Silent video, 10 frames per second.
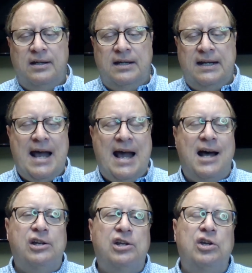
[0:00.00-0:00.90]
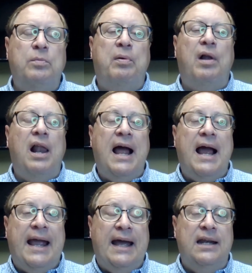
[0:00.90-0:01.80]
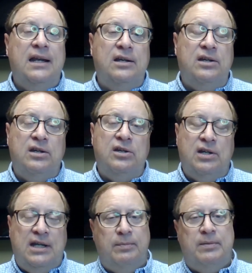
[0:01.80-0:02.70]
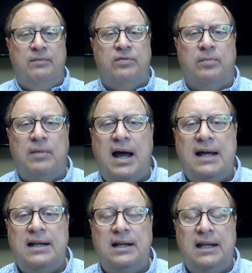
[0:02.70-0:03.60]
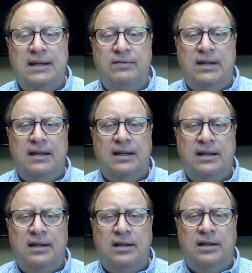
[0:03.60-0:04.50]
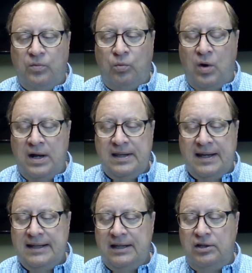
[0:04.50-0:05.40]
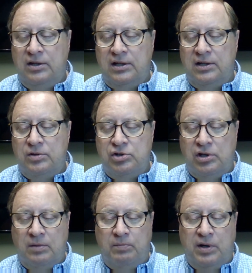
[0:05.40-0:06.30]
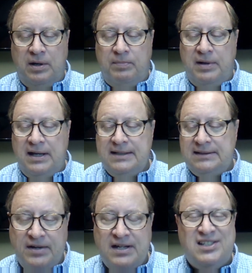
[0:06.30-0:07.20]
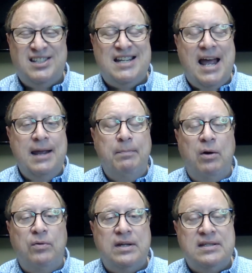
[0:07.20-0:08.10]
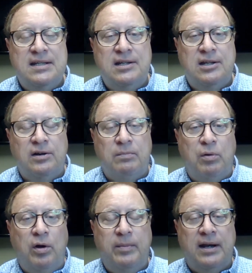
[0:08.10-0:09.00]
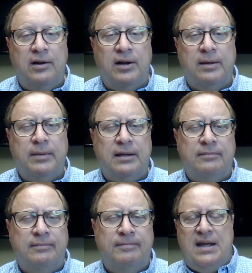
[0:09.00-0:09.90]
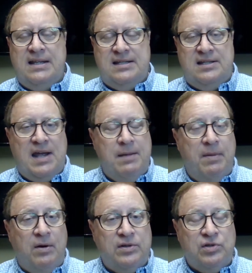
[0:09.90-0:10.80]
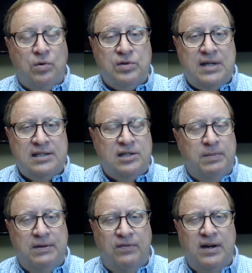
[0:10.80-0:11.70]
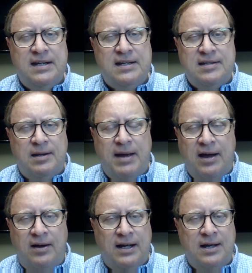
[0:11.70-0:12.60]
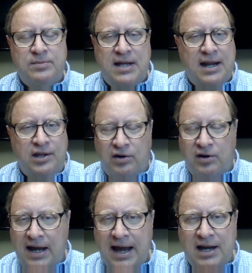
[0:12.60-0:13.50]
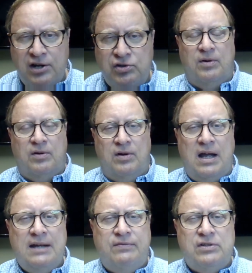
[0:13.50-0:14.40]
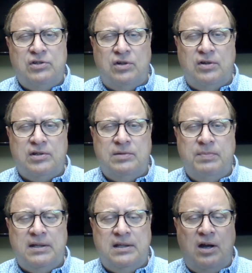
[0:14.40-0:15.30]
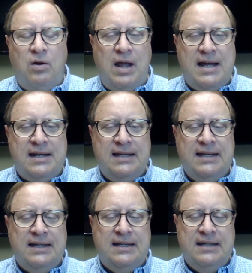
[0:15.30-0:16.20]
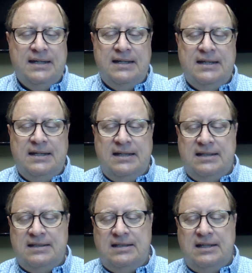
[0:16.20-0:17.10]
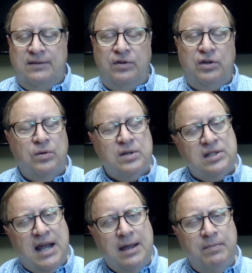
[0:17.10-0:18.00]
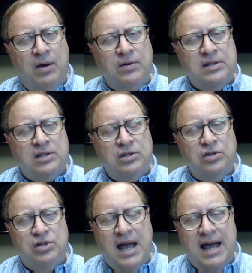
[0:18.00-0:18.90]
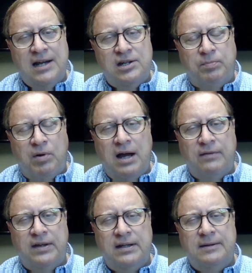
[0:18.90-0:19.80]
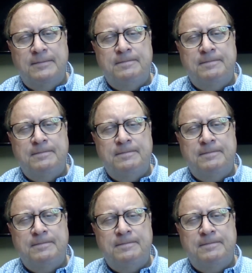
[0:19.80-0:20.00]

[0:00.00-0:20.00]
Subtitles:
And how do you plan to keep them from not leaving? One thing that you can do is you can put in place a stay bonus into their employment agreement. And this stay bonus, of course, has to be funded somehow. It comes out of your cash or life insurance. But the whole idea is if you do a stay bonus and you tie it to profit,